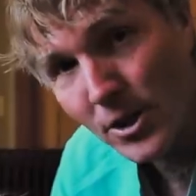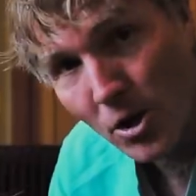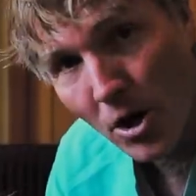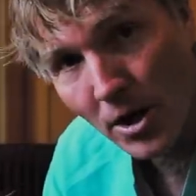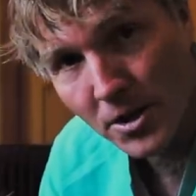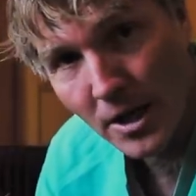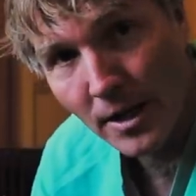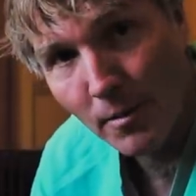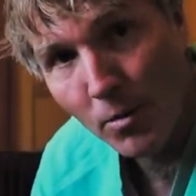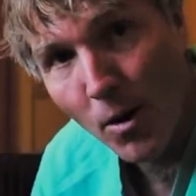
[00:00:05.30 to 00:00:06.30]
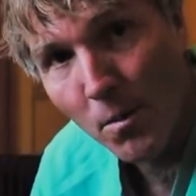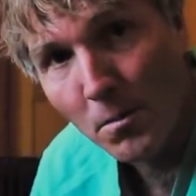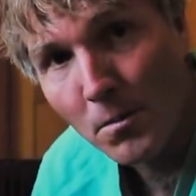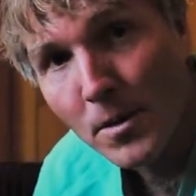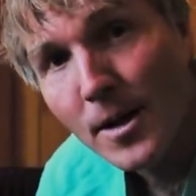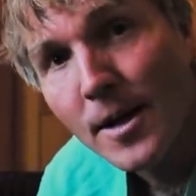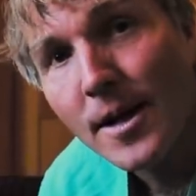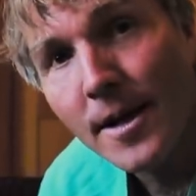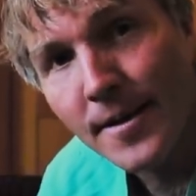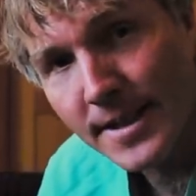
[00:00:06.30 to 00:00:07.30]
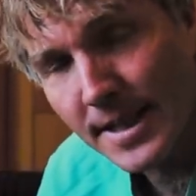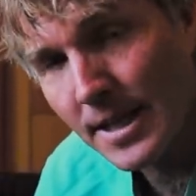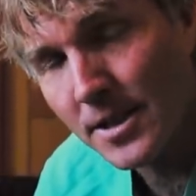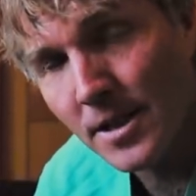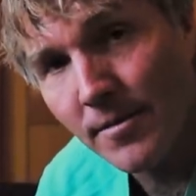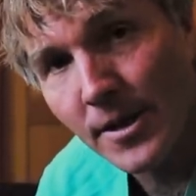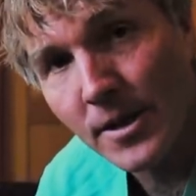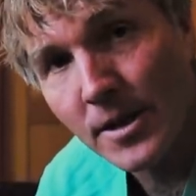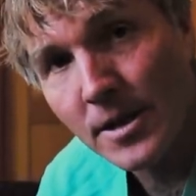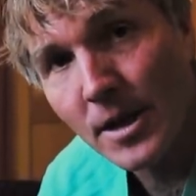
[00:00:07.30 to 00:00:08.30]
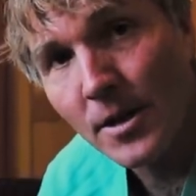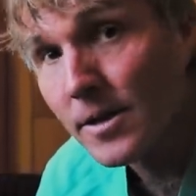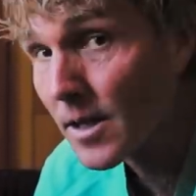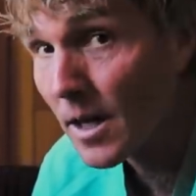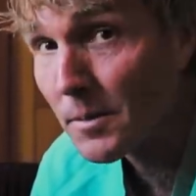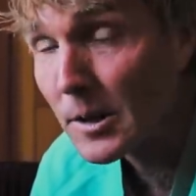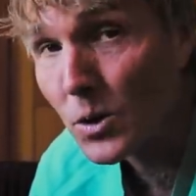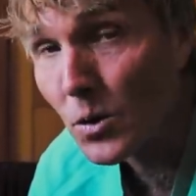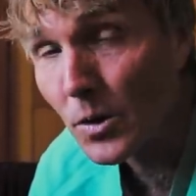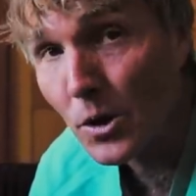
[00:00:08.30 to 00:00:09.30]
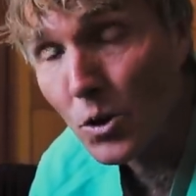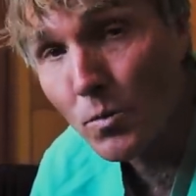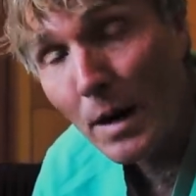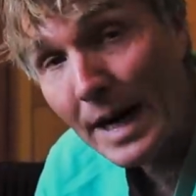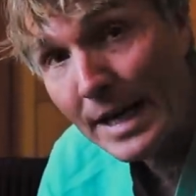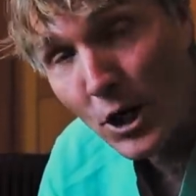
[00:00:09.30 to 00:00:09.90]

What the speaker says: a dog shedding problem. In this edition of Veterinary Secrets, I'm going to be showing you my